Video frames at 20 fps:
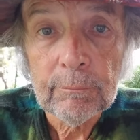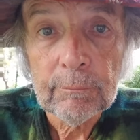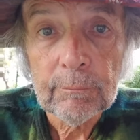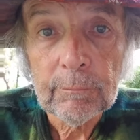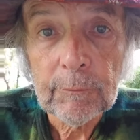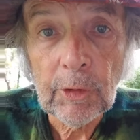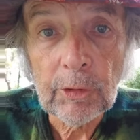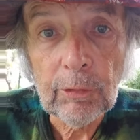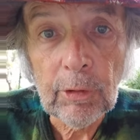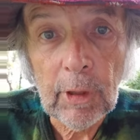
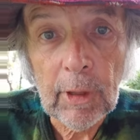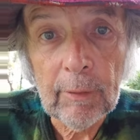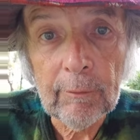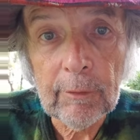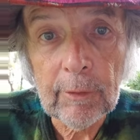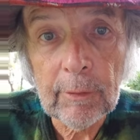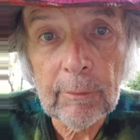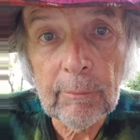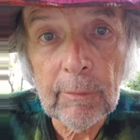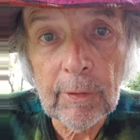The
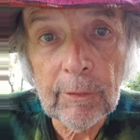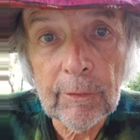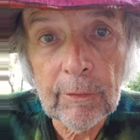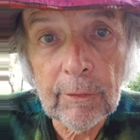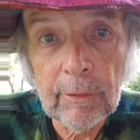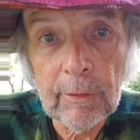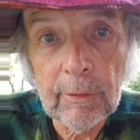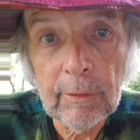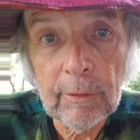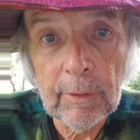traveler must
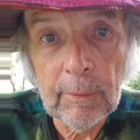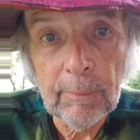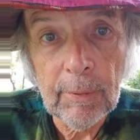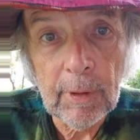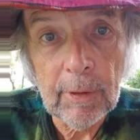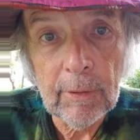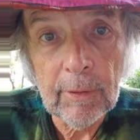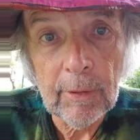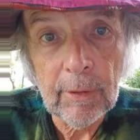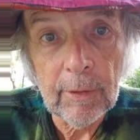
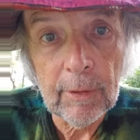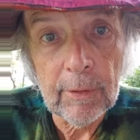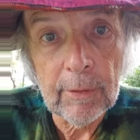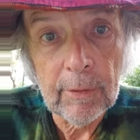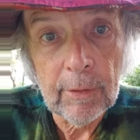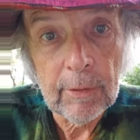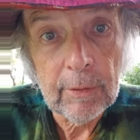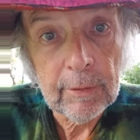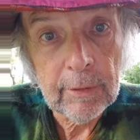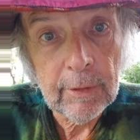depend on
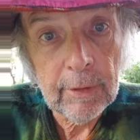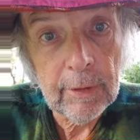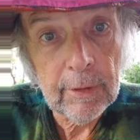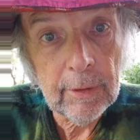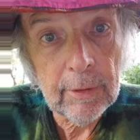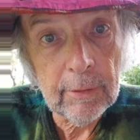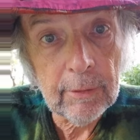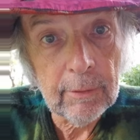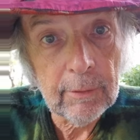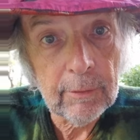
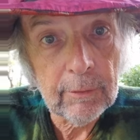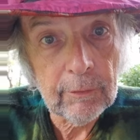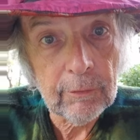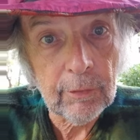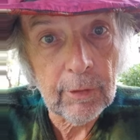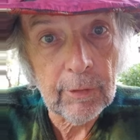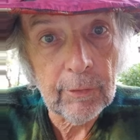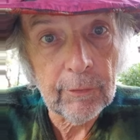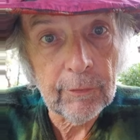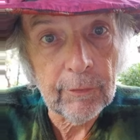keen
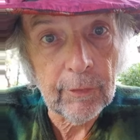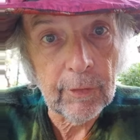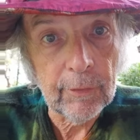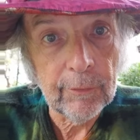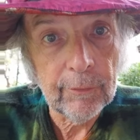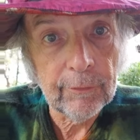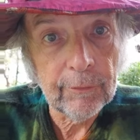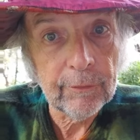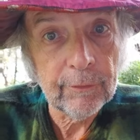trail sense.